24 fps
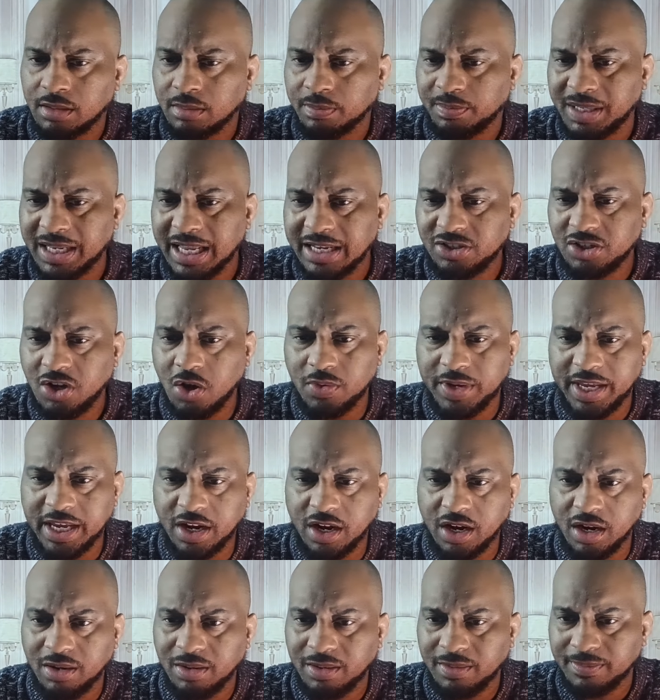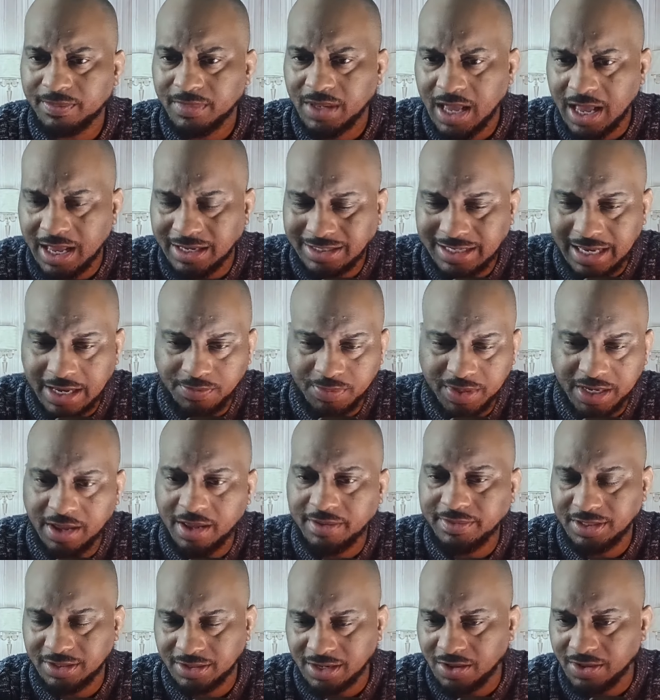But let's go here. I said
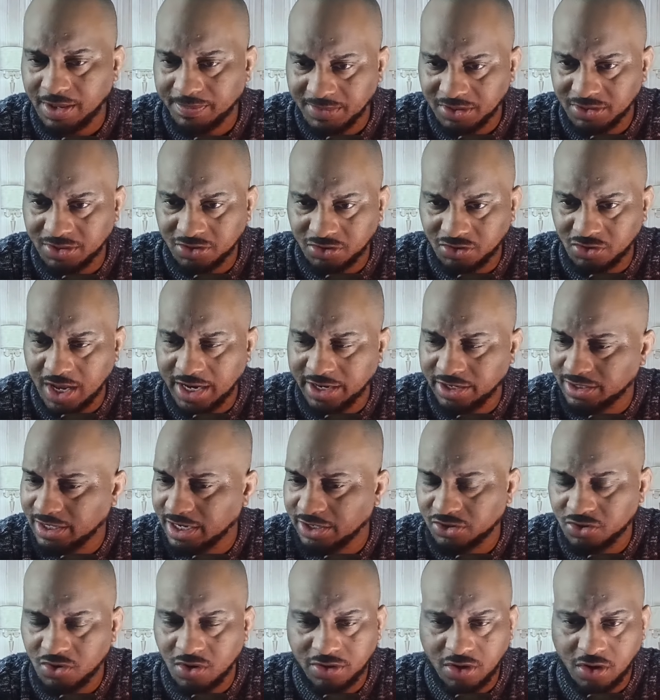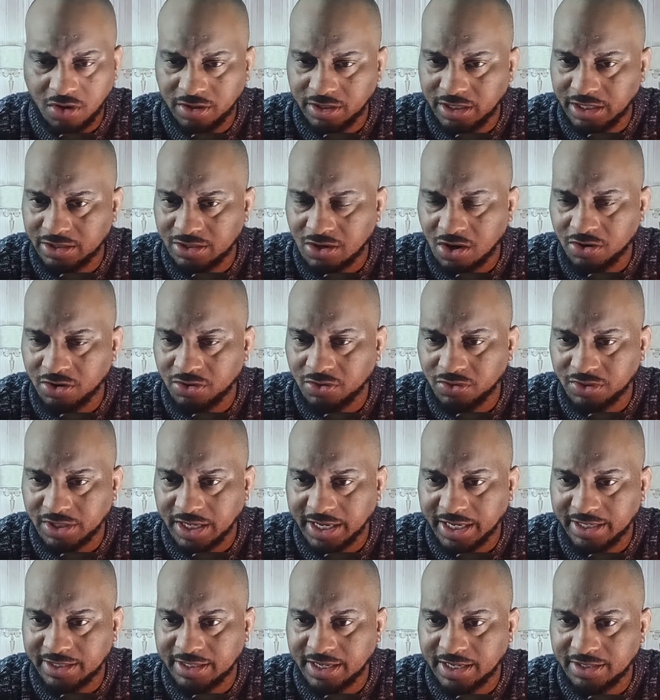I'm going to try to touch on all of these articles.
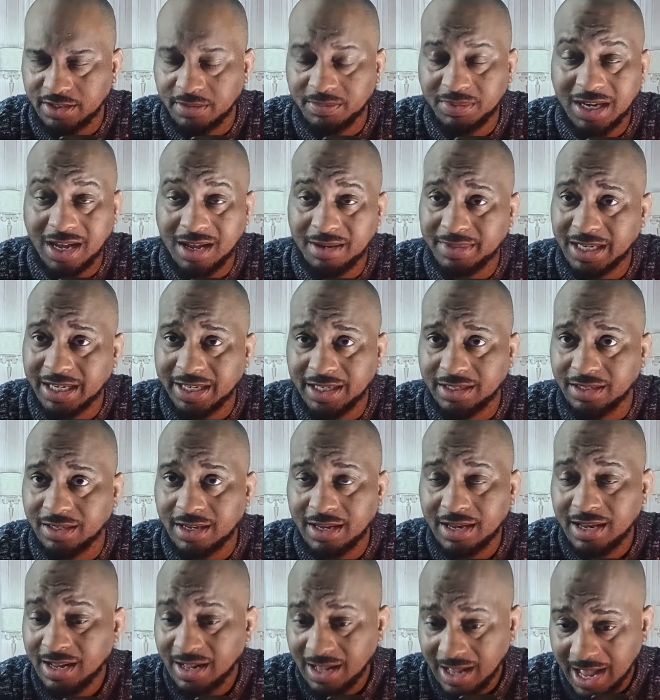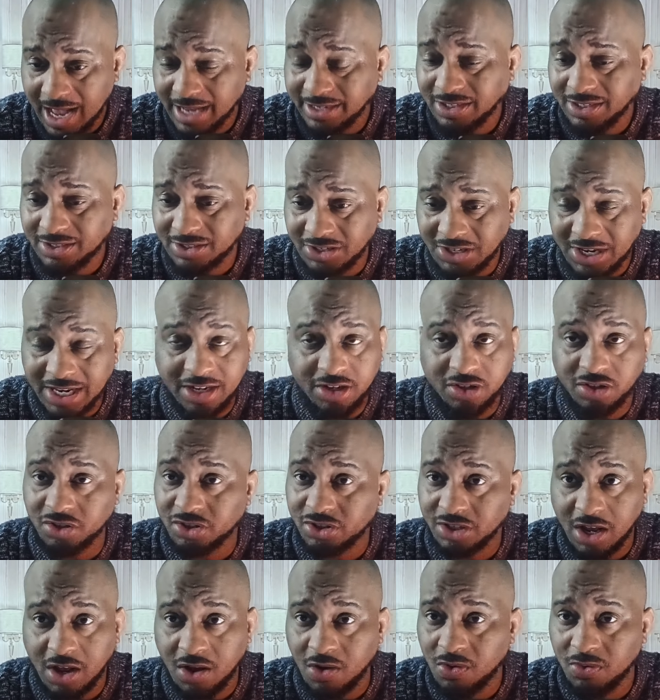Like I said, sometimes I just get in the
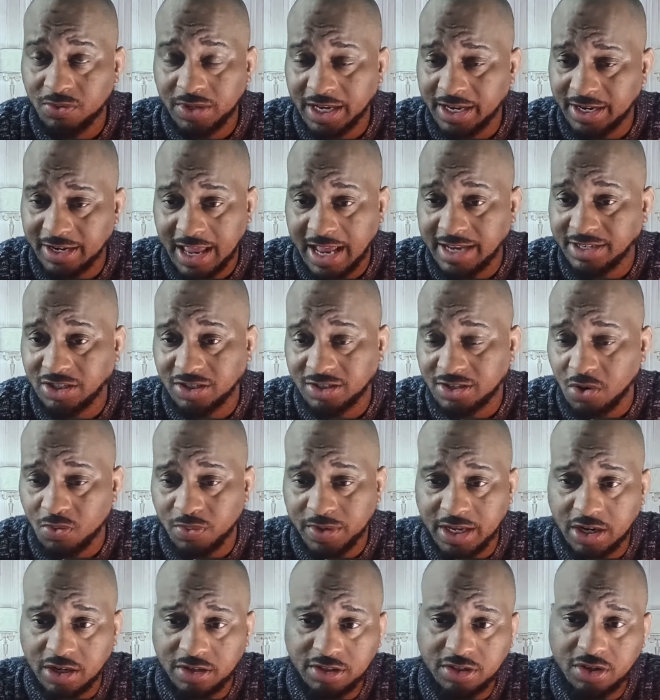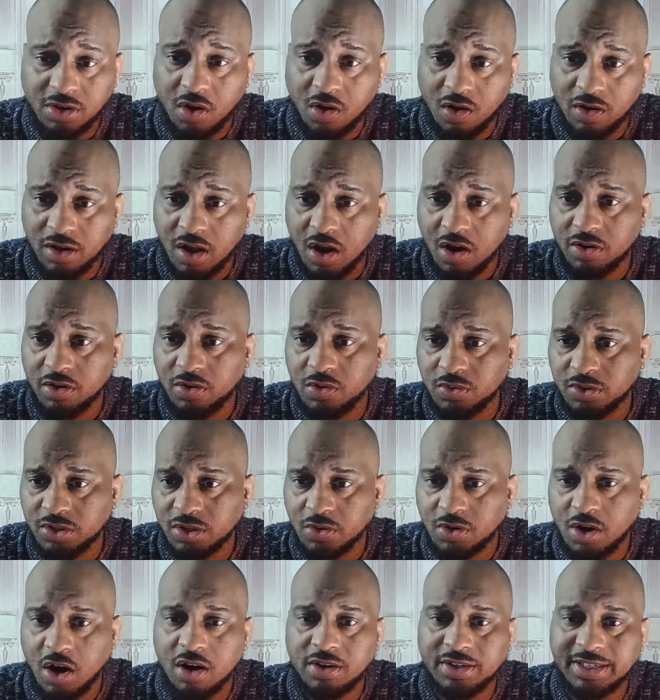zone and I just don't get to all articles.
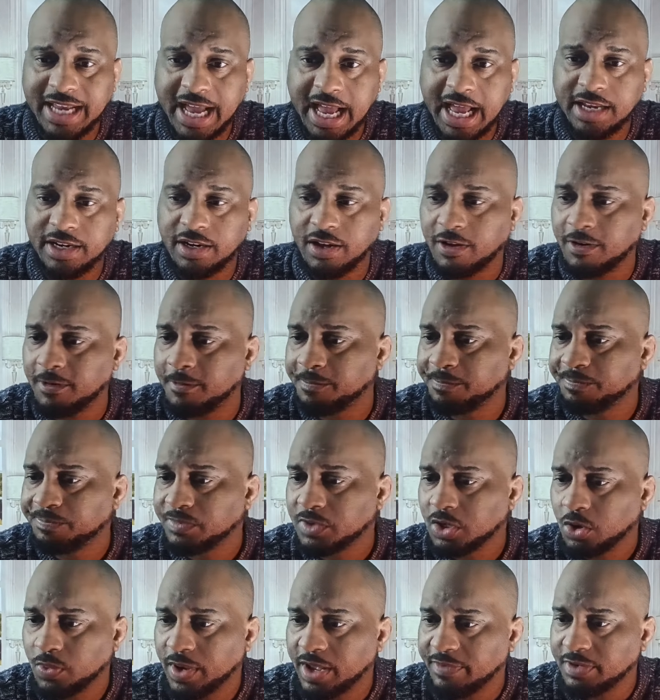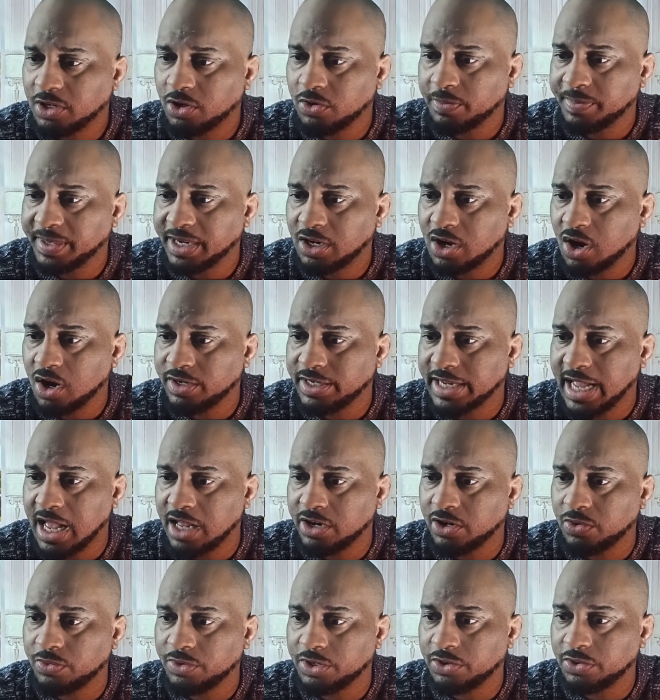So Cardano. We have a little bit of
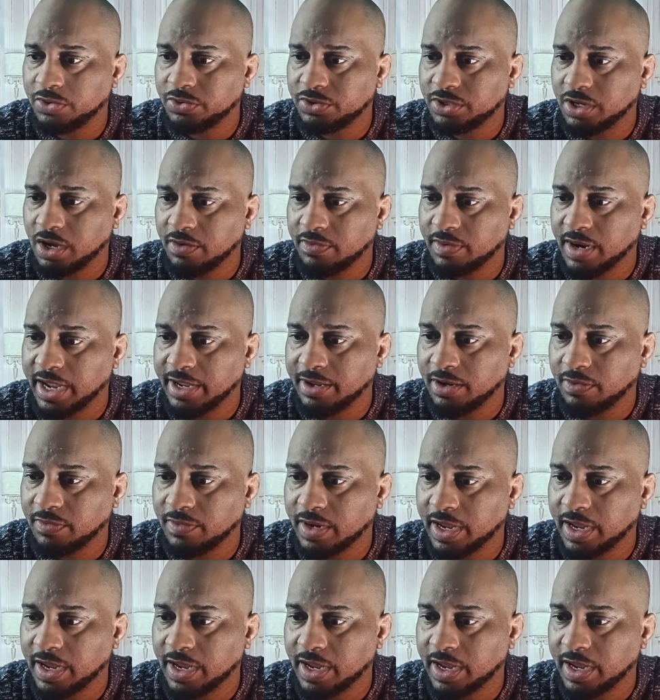Cardano news. All right.